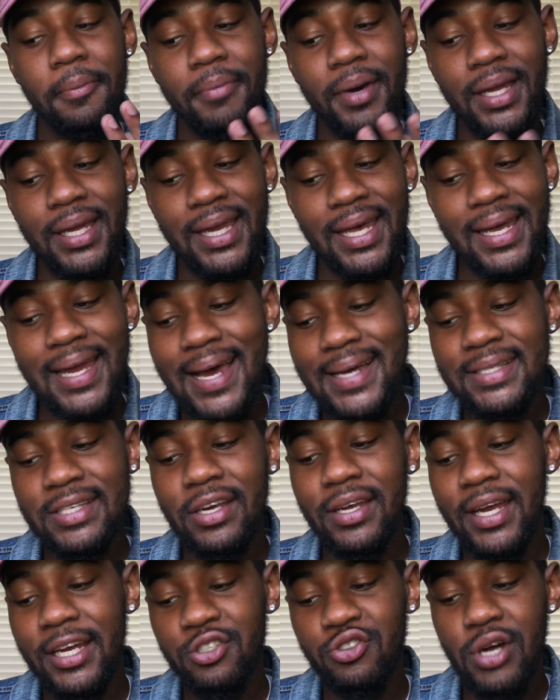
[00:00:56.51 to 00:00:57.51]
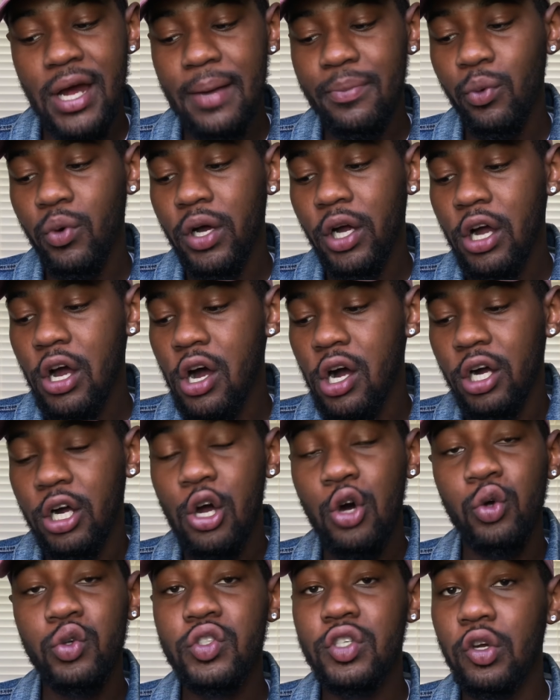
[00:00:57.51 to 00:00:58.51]
But then I saw they dropped one called
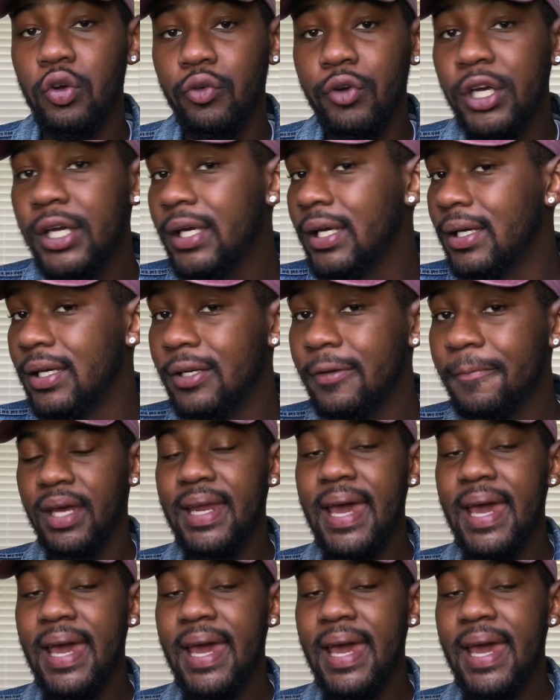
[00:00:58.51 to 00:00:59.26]
Costa Rica,